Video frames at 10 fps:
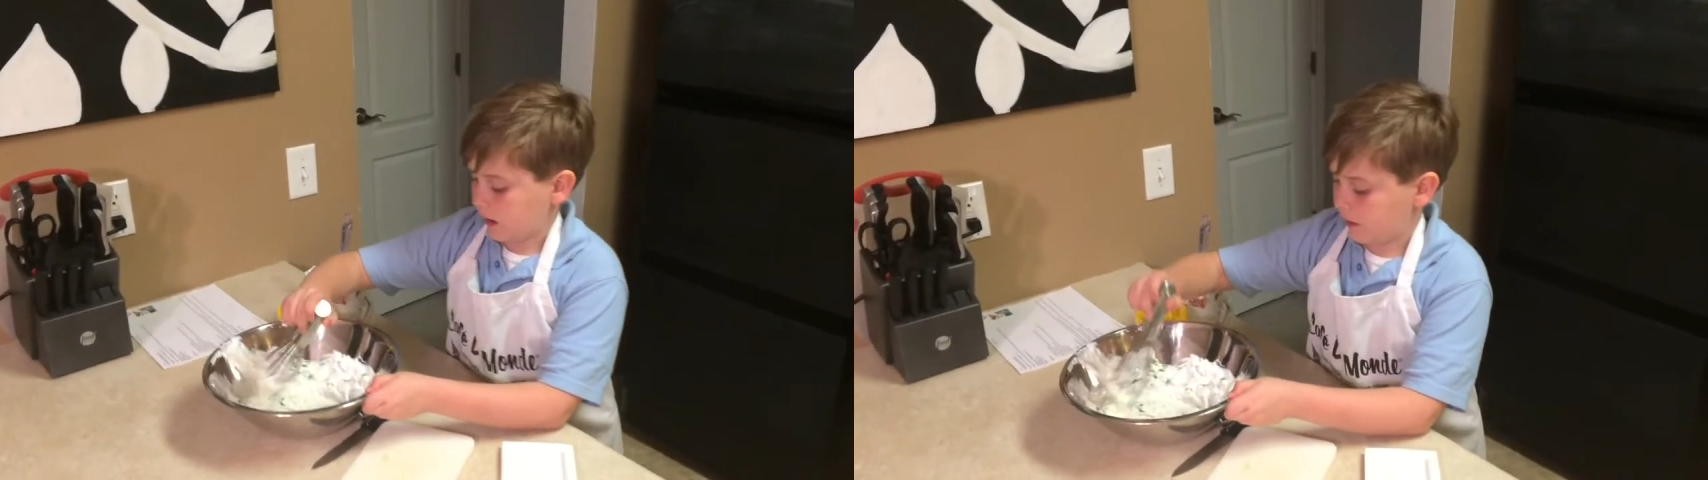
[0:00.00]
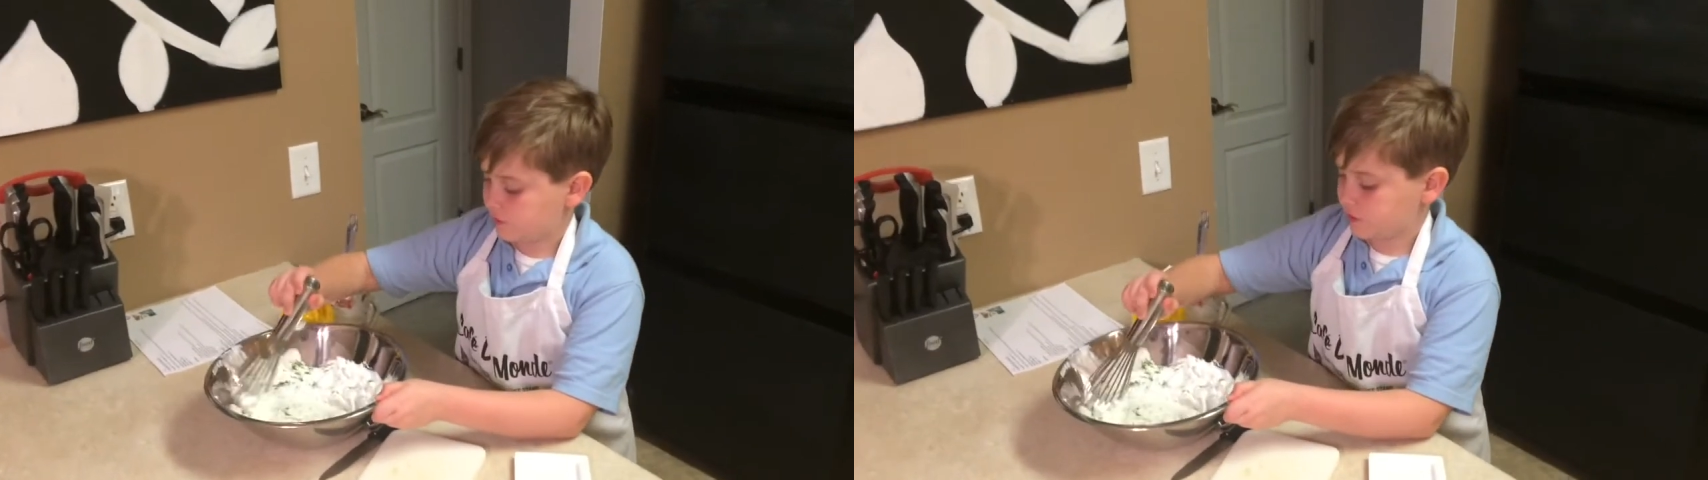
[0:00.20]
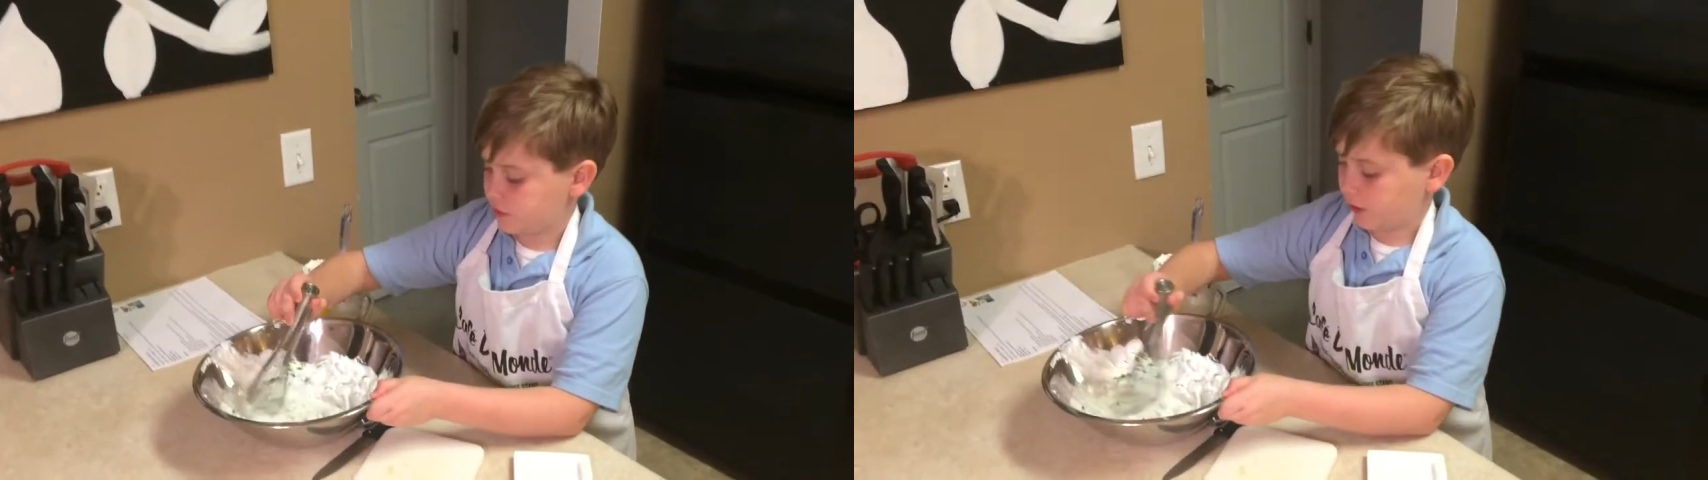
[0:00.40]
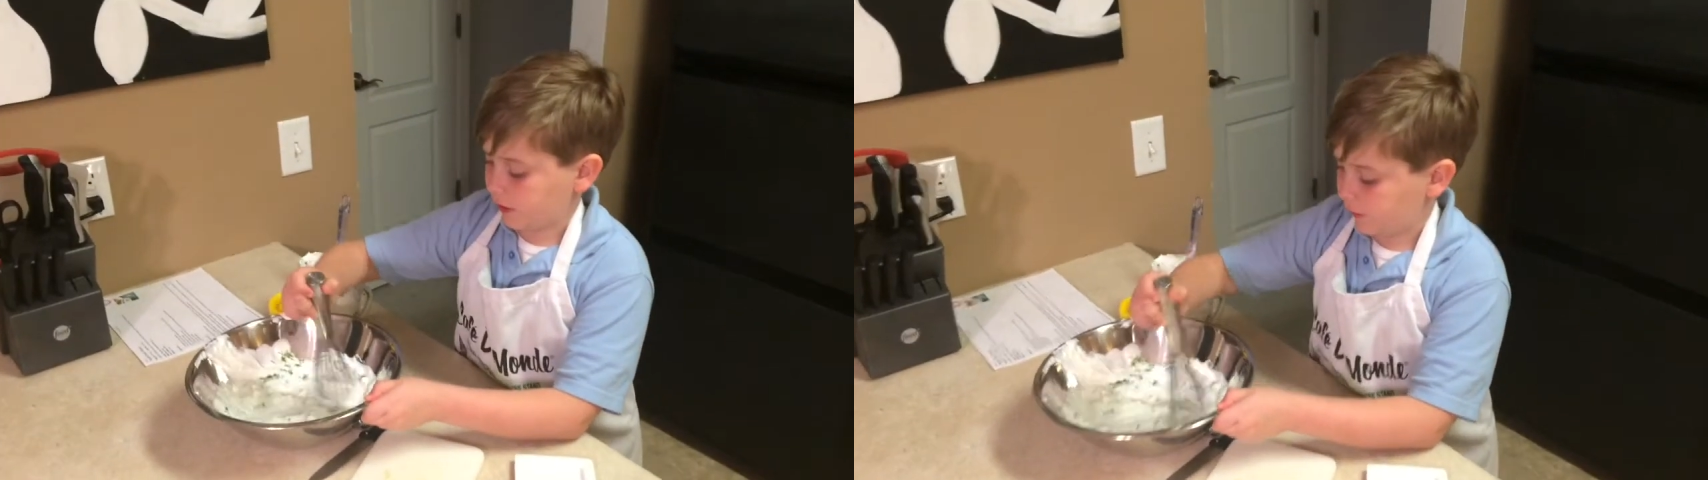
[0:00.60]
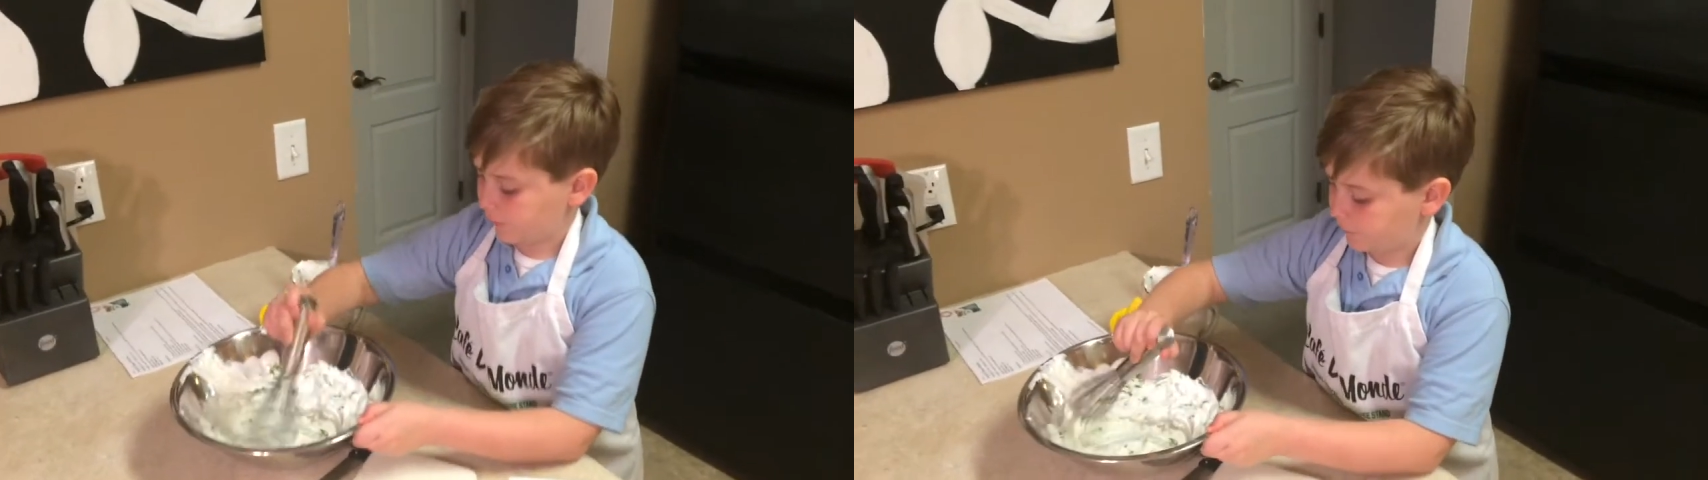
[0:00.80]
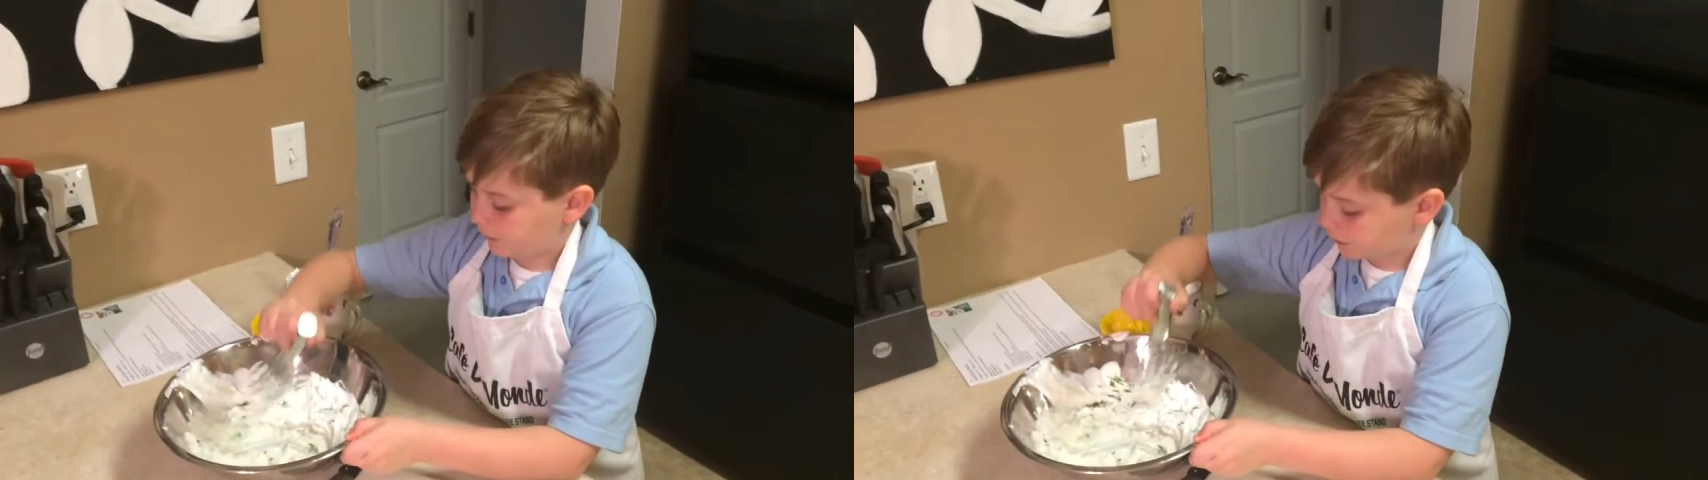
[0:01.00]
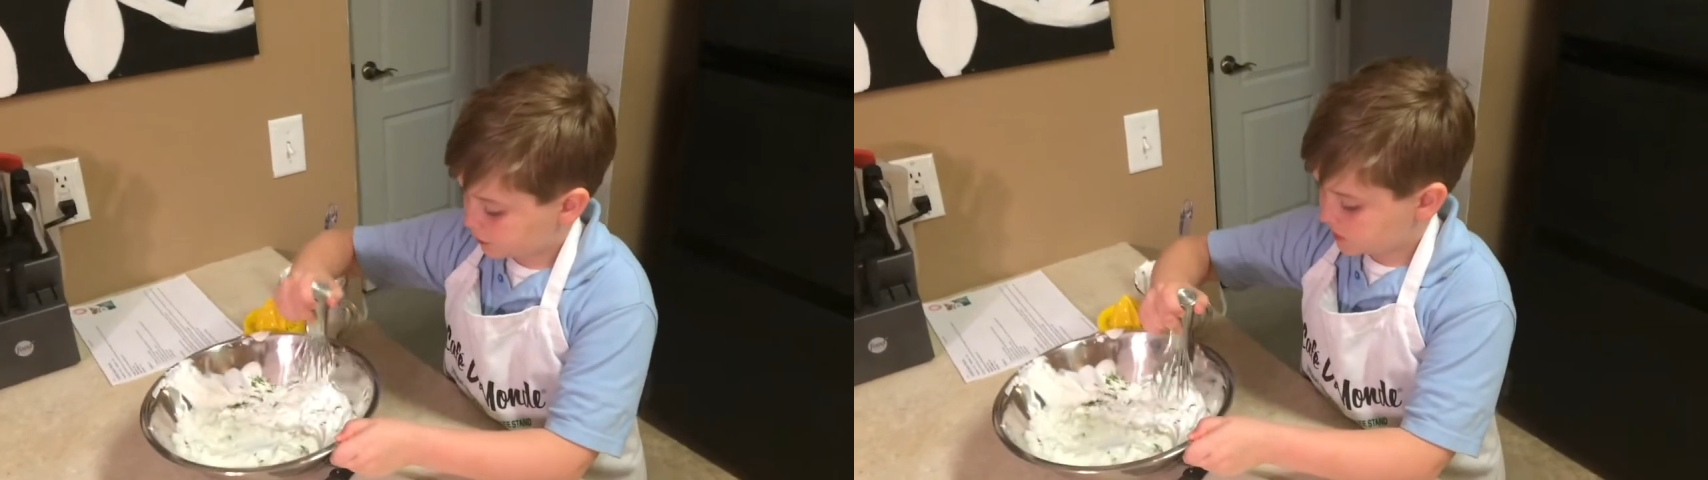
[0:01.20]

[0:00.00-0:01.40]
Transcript: after a few